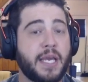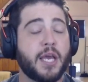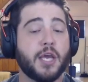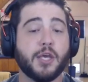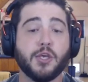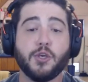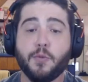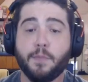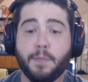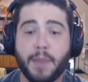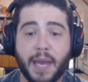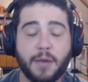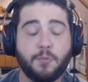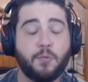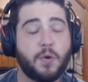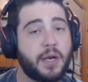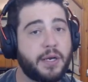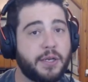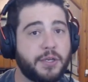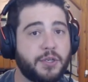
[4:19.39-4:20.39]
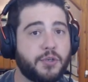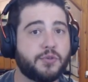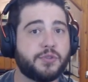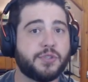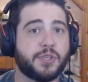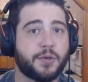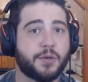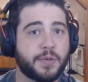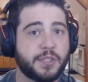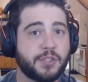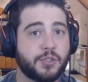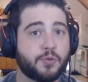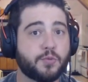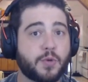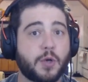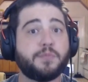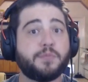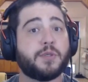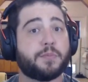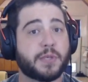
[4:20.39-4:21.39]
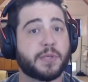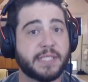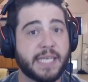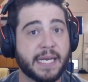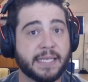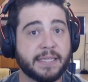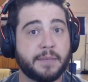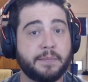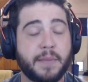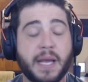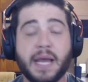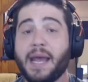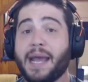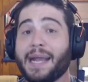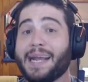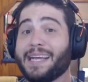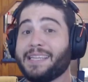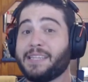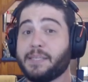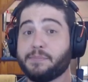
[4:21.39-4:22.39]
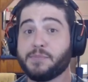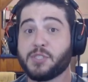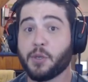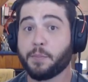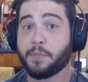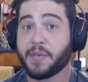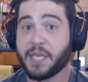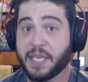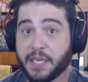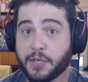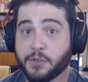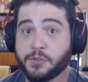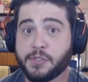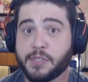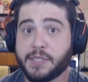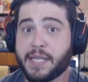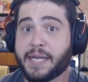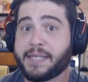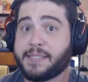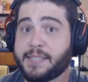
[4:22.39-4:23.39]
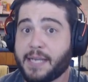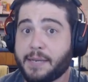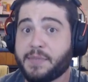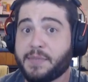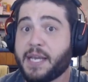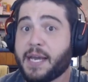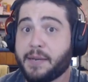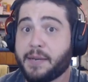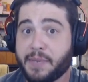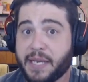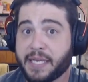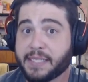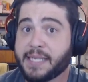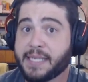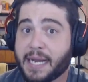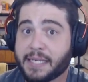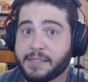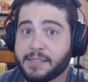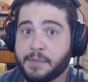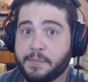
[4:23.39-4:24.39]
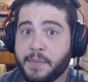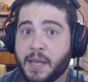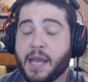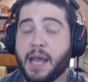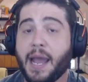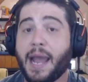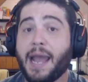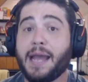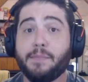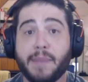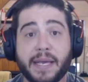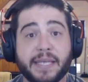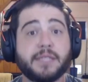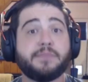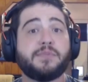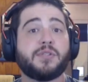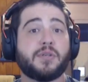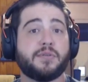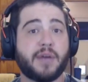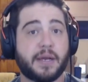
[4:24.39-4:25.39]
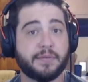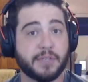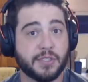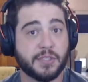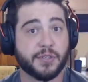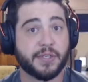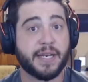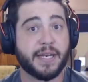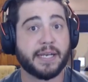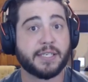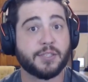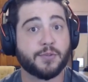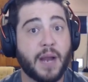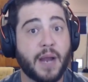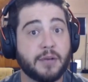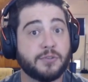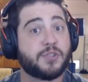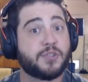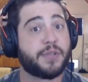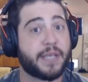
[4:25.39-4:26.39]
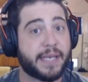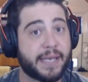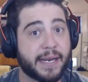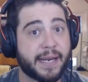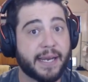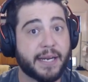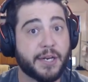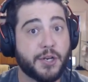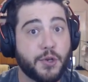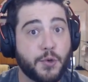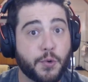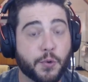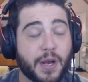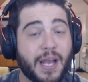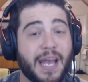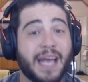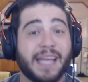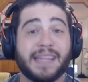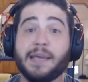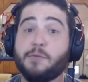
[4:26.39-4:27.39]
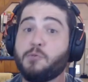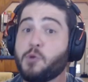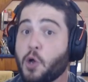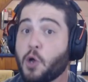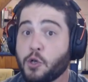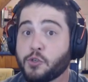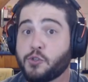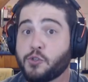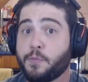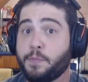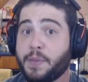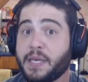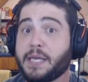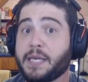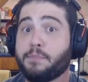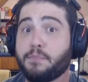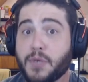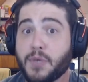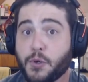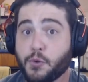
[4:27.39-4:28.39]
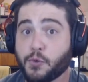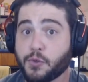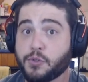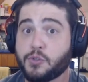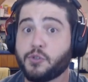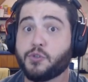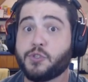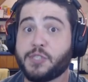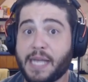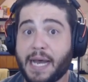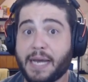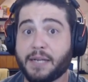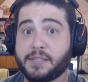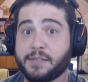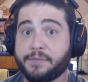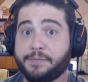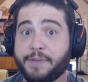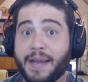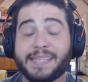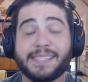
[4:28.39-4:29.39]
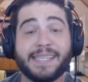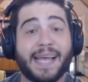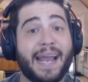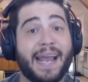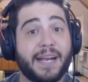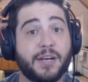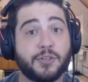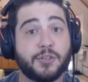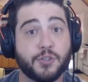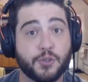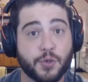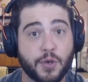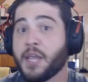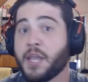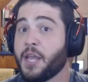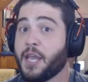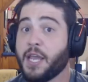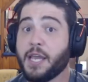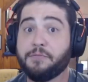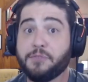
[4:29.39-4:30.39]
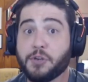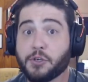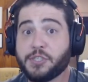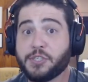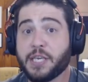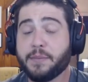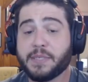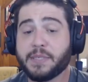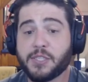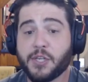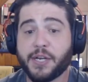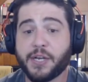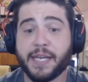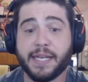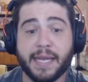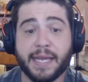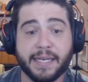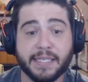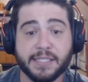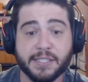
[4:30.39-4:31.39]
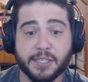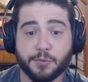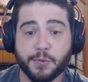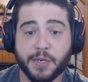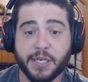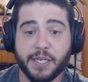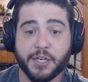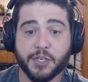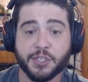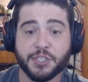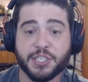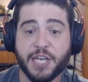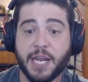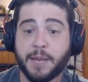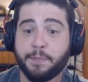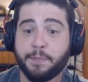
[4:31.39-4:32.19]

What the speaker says: you may want to use the Crystal Robe to protect them, get them some heals next time the enemy attacks them, and make them survive until the next round so they can get a nuke. They will also be immune to status effects and control. If your team is looking like it's in really good shape,